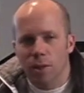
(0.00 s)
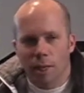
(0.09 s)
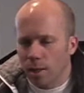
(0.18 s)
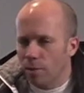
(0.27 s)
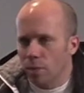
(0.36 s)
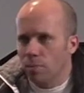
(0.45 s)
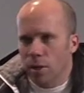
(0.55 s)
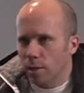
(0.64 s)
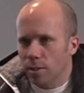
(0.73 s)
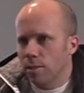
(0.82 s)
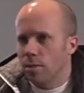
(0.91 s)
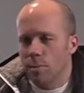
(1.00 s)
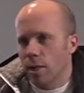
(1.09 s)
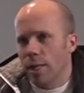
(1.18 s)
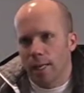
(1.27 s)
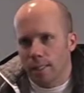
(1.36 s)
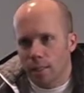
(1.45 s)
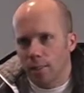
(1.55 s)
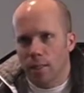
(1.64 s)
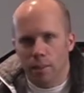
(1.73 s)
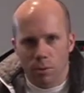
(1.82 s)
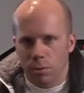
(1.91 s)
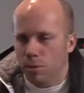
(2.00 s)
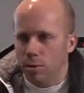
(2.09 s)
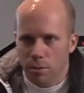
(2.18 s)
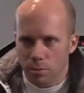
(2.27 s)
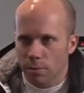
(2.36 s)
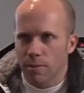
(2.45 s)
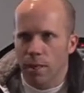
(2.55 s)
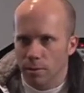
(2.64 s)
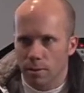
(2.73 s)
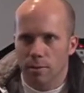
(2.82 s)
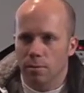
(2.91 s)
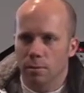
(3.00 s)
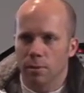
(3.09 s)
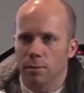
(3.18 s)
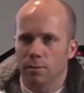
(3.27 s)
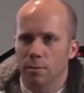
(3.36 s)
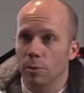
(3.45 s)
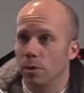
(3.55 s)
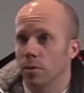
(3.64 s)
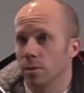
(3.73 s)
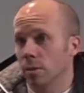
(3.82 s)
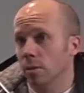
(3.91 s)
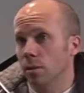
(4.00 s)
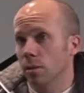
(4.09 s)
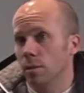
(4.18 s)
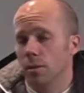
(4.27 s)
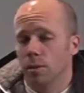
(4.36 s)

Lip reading: and I got the marks in them that I had to get in order to advance, from year to year.